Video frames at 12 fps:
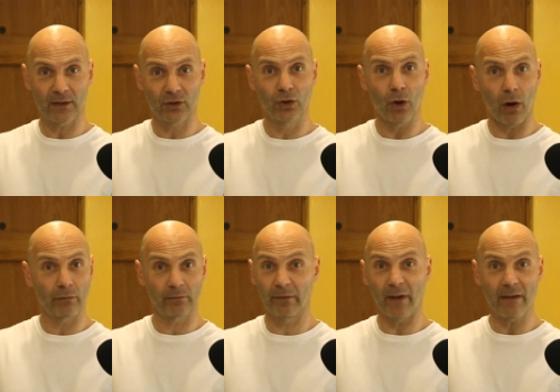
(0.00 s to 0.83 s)
as
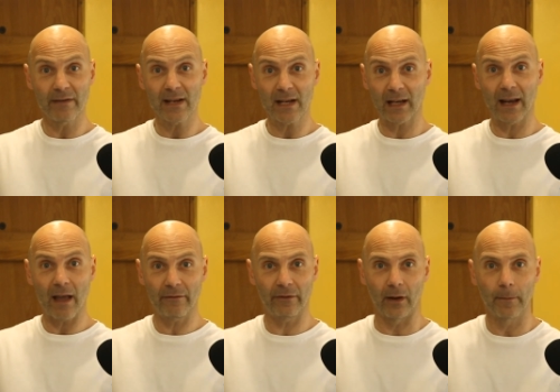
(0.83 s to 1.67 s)
not very
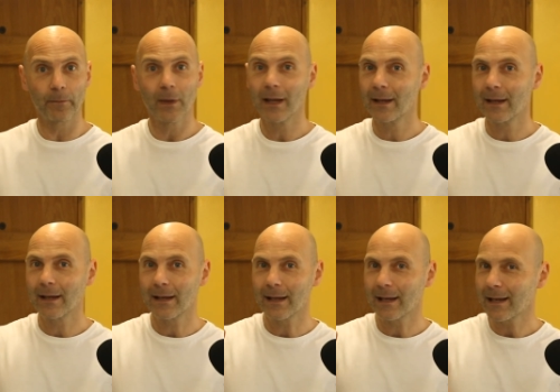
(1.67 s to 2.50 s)
clever.
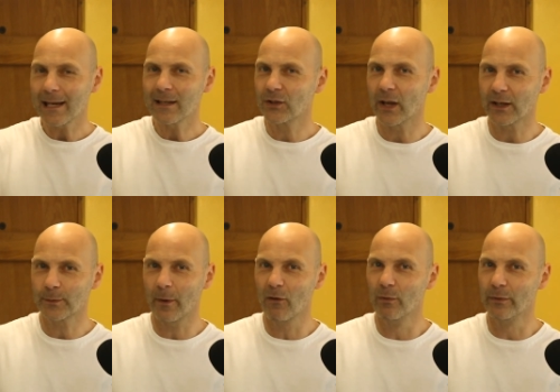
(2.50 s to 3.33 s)
Easy
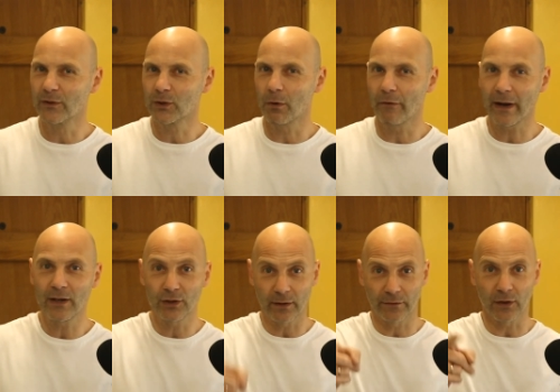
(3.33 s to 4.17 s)
experiments to
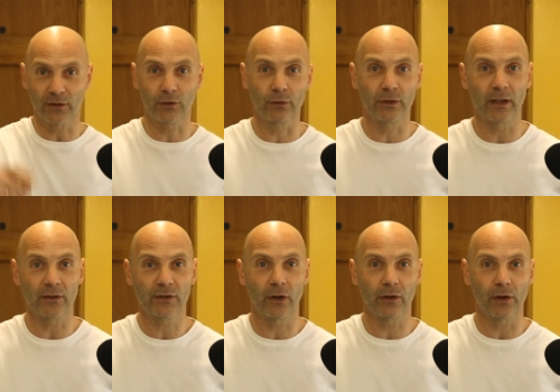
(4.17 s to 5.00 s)
arrange if you're studying
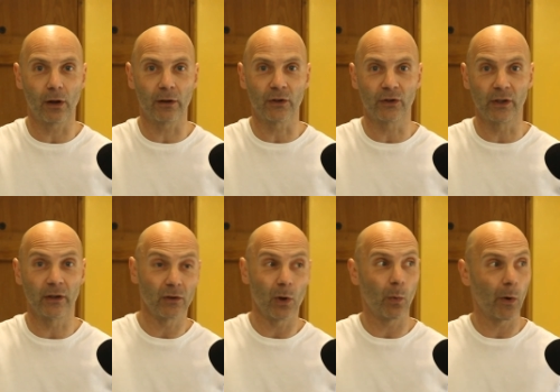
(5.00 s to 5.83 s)
psychology
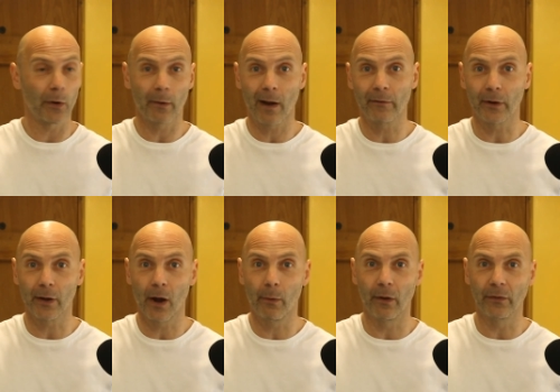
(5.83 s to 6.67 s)
and you want to have a
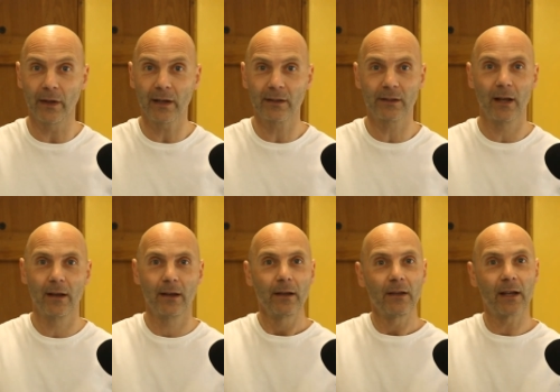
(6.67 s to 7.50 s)
go on this.
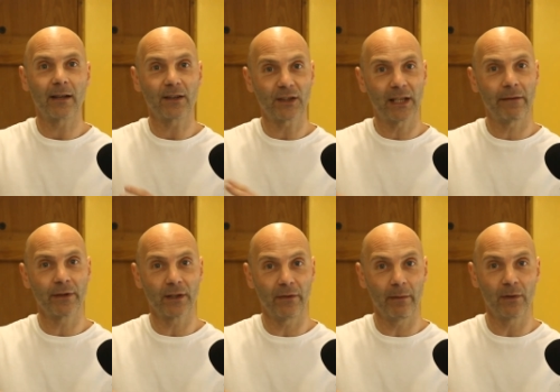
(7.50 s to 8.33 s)
You get a
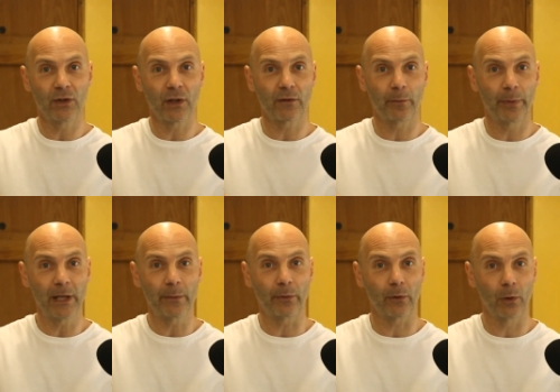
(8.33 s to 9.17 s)
series of images of
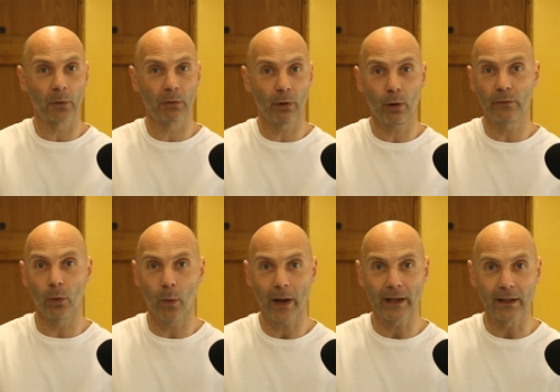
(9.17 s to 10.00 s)
people who are
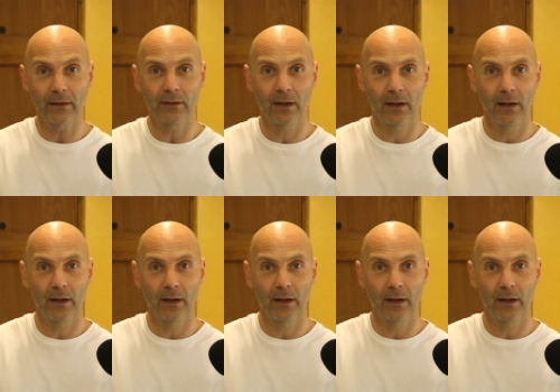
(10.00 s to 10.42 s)
overweight